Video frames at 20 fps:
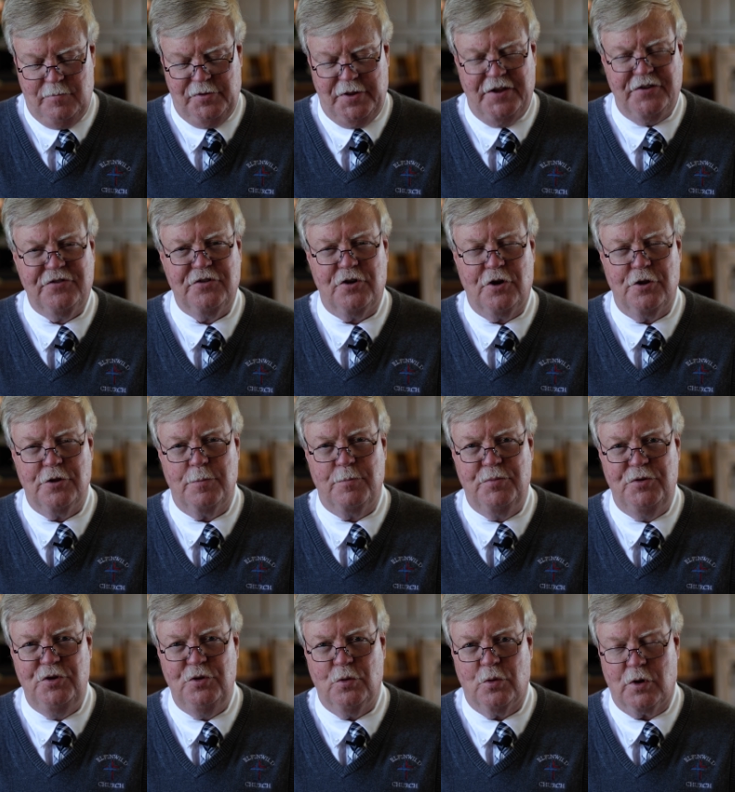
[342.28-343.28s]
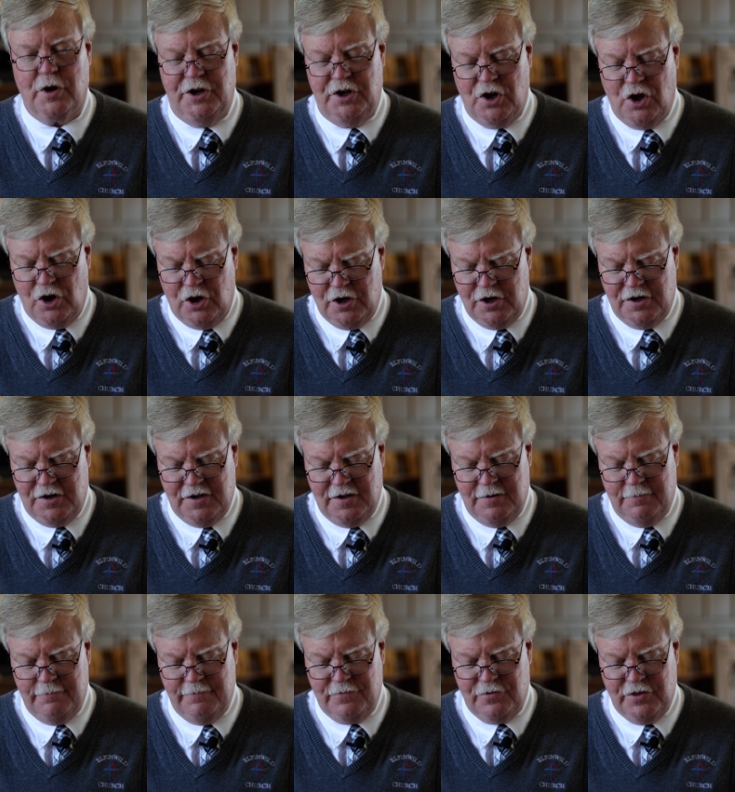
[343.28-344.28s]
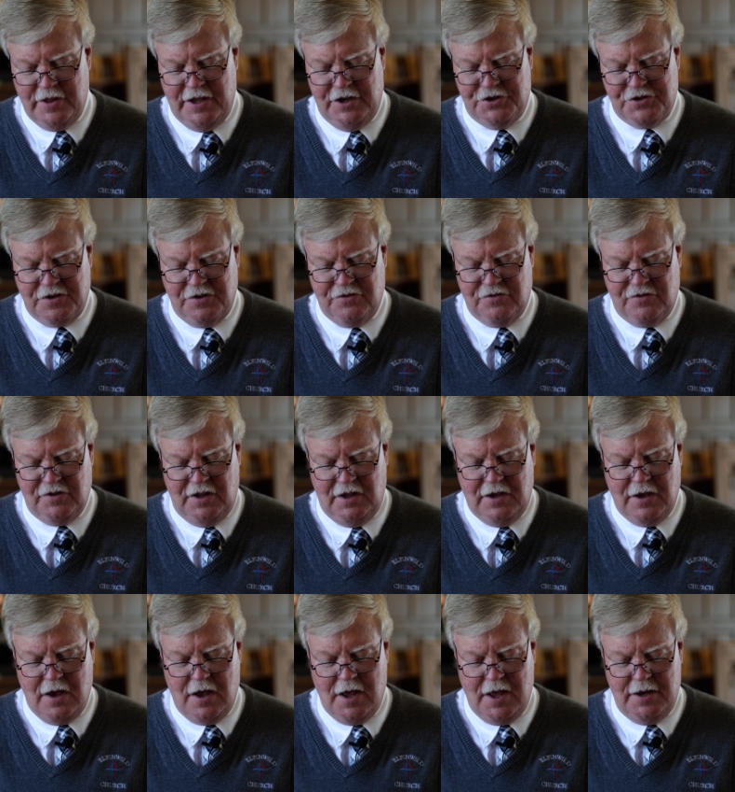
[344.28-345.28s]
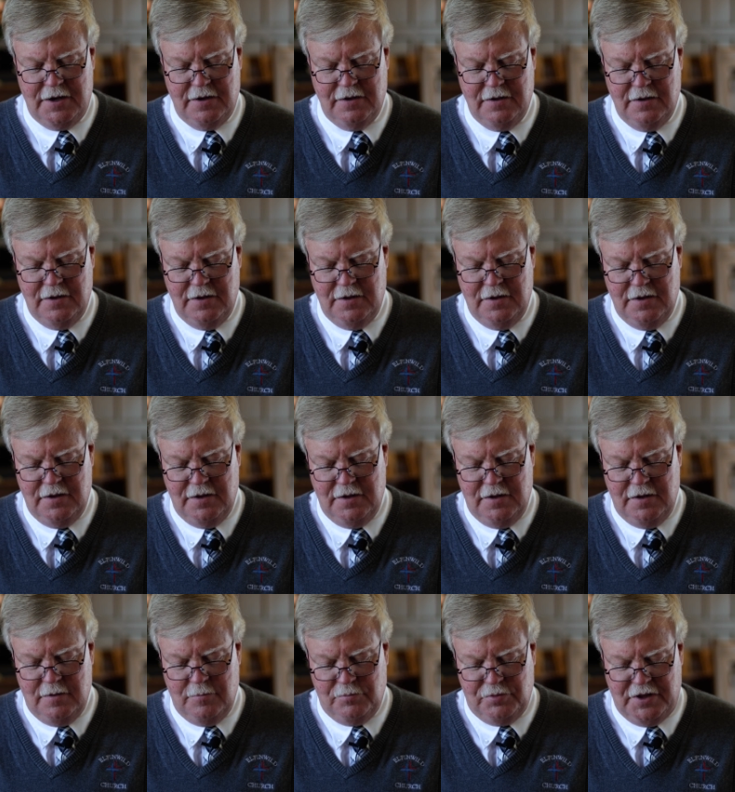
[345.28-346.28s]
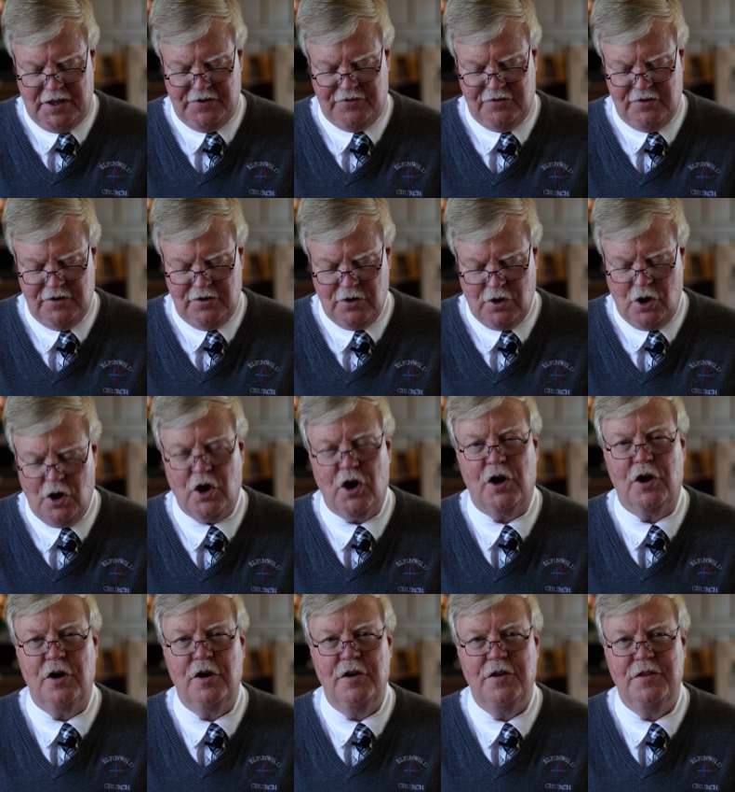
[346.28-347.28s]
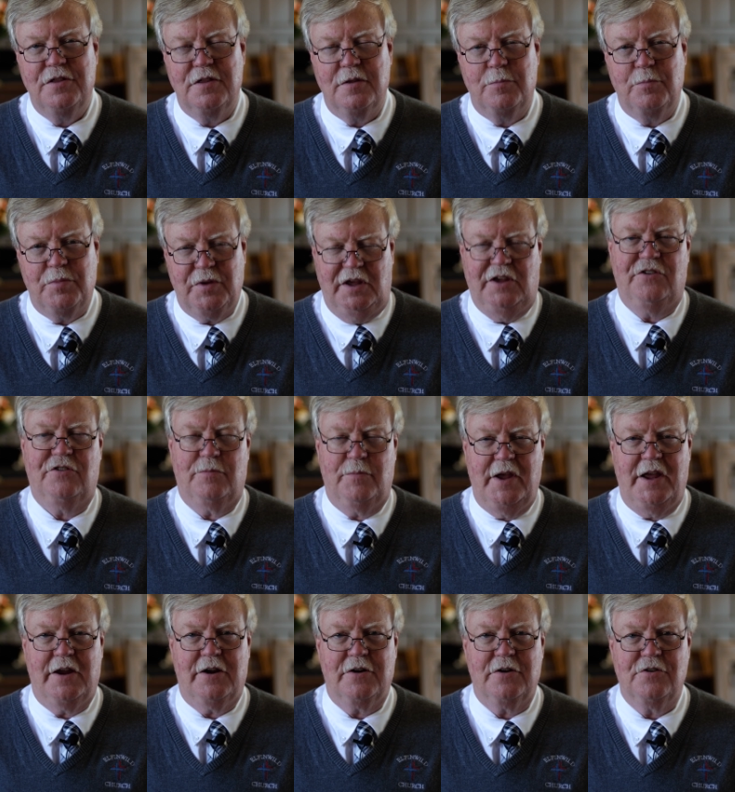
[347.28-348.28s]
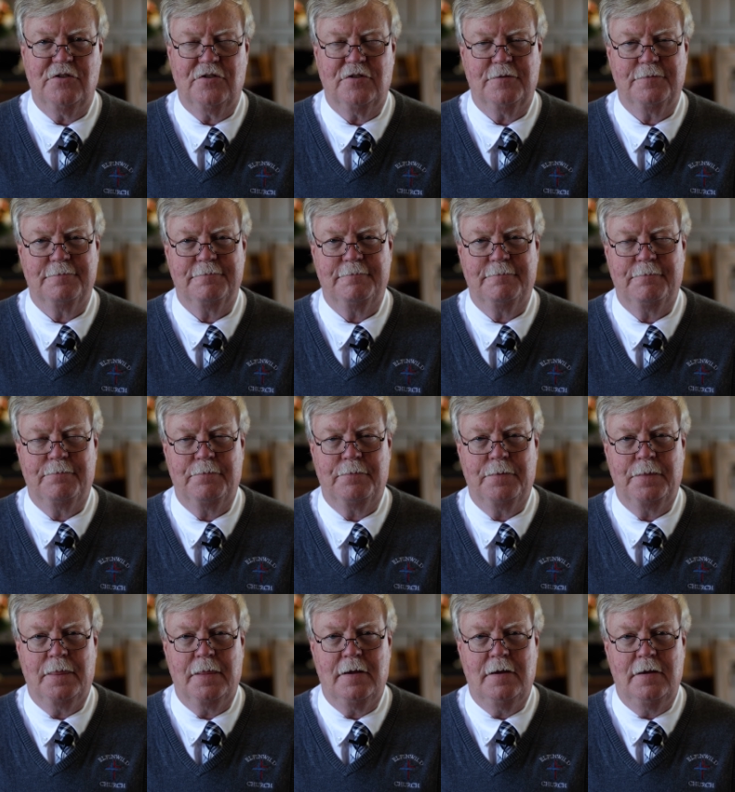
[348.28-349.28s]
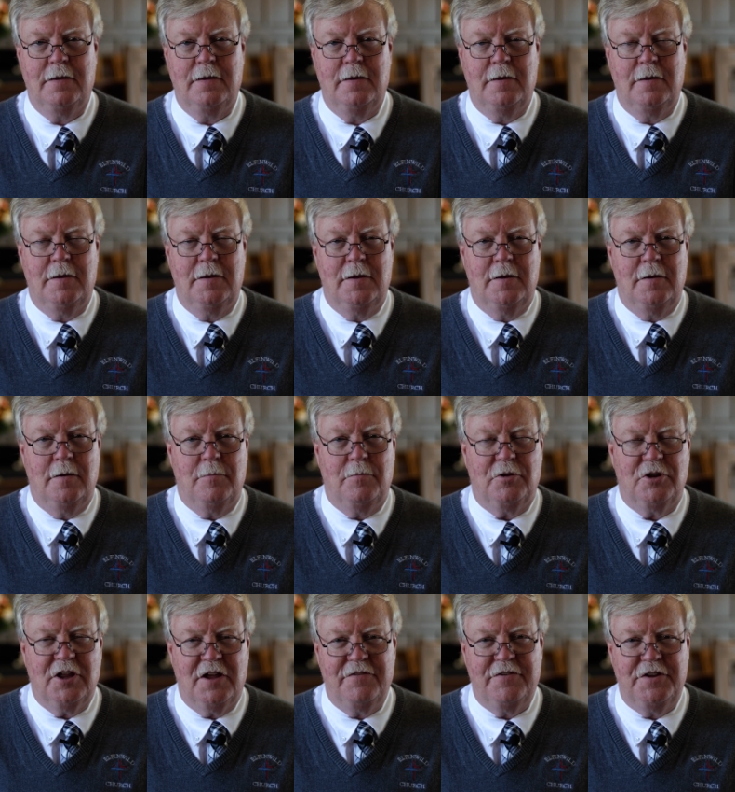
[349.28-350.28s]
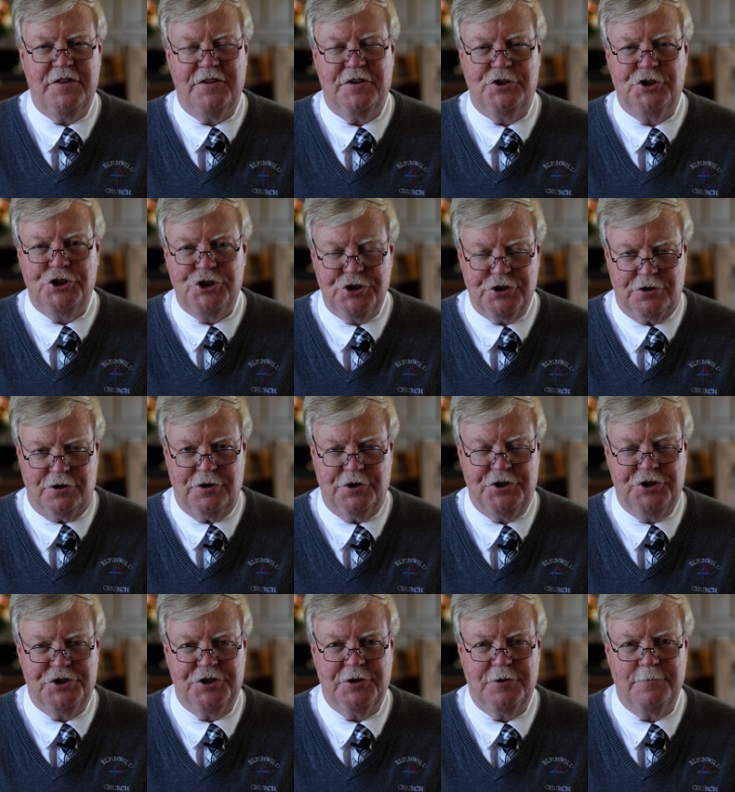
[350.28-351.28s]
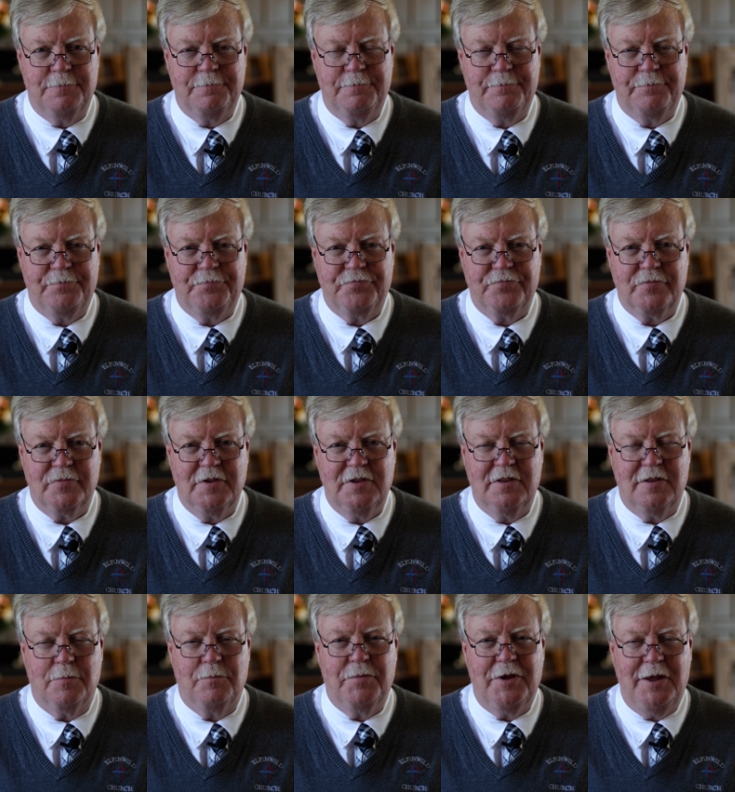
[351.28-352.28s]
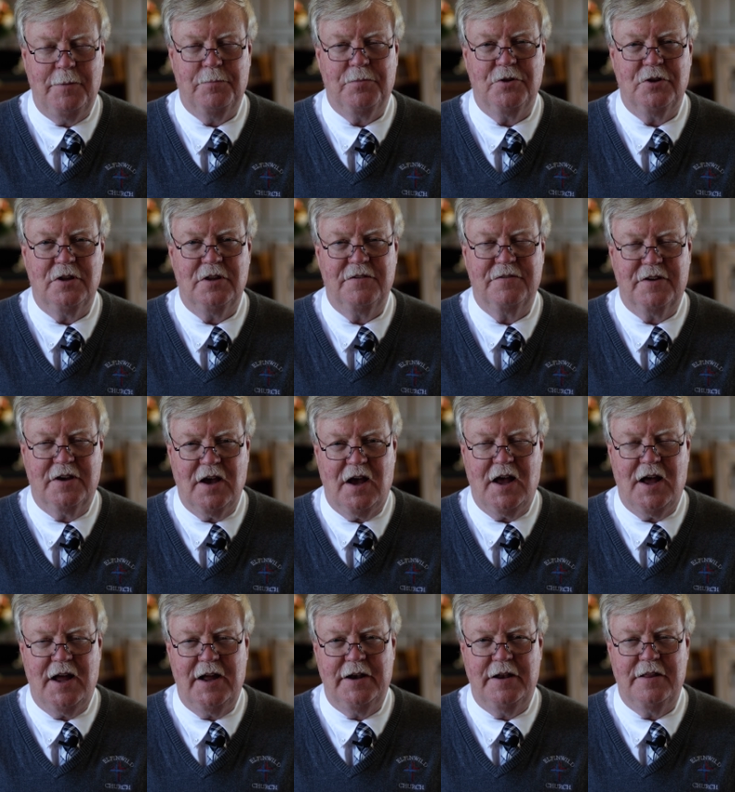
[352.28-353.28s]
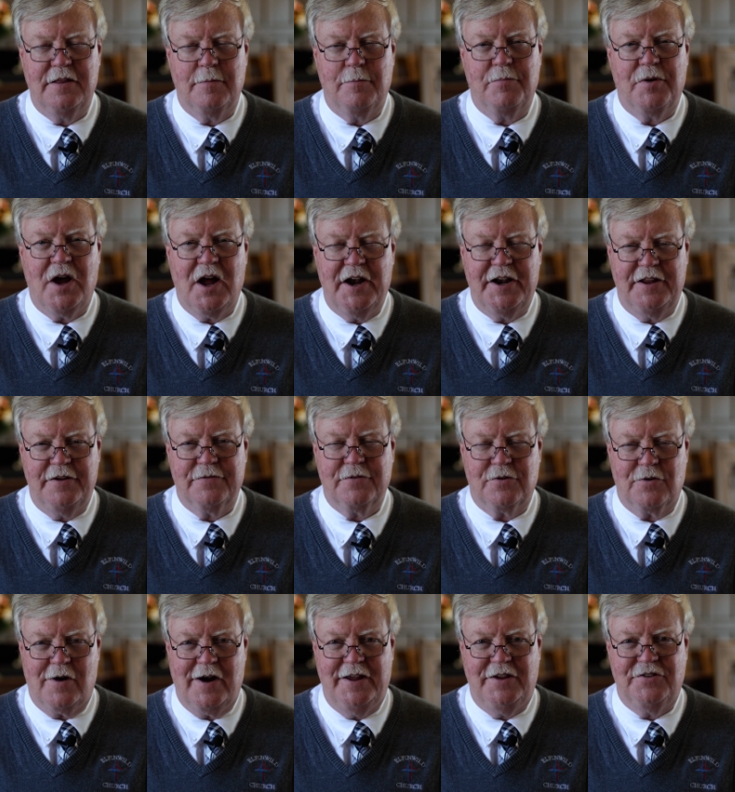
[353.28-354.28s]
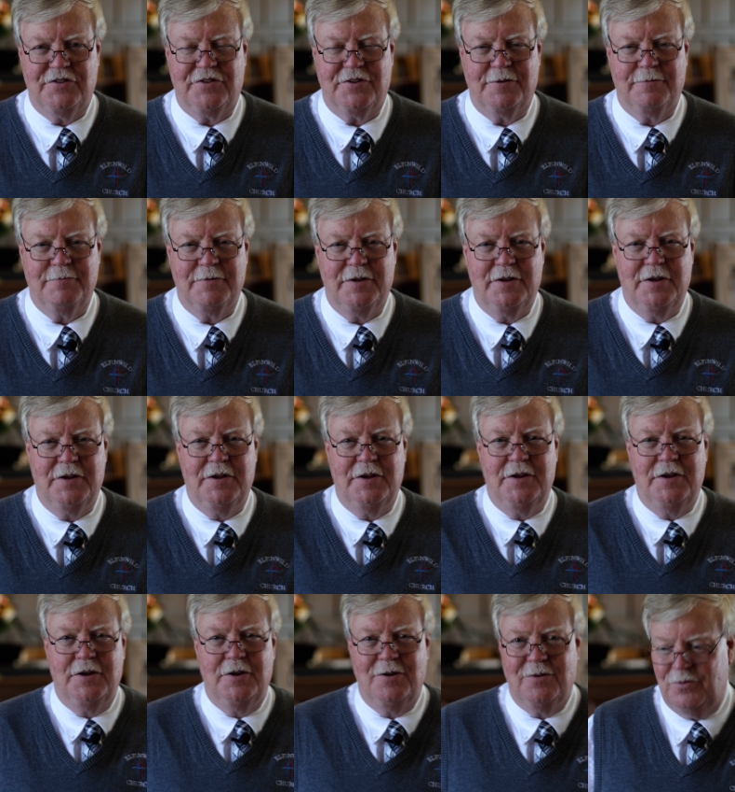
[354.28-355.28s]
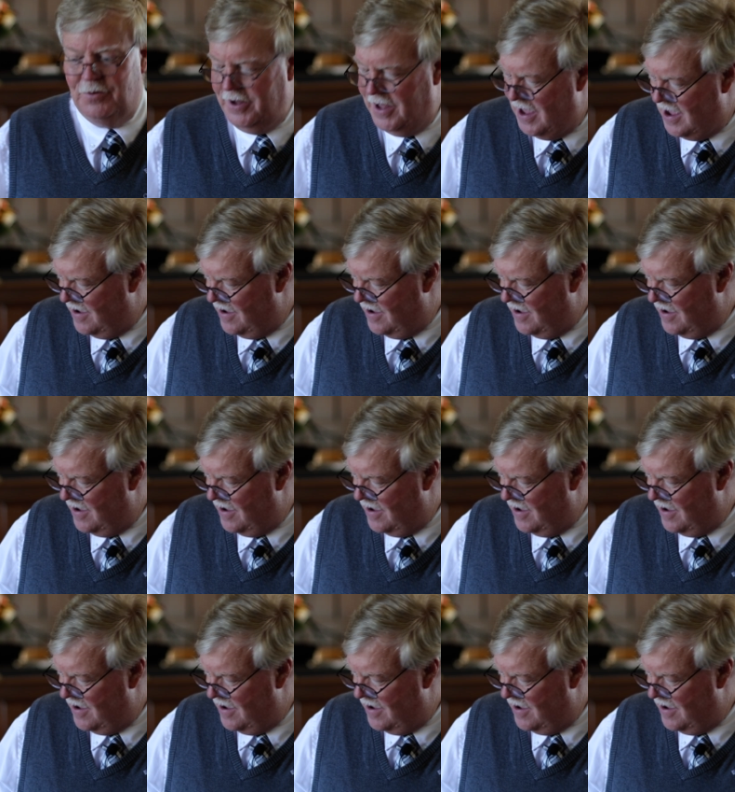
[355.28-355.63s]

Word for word: Blessed are the pure in heart, for they shall see God. Blessed are the peacemakers. Beloved, the church, the people of God, the body of Christ, we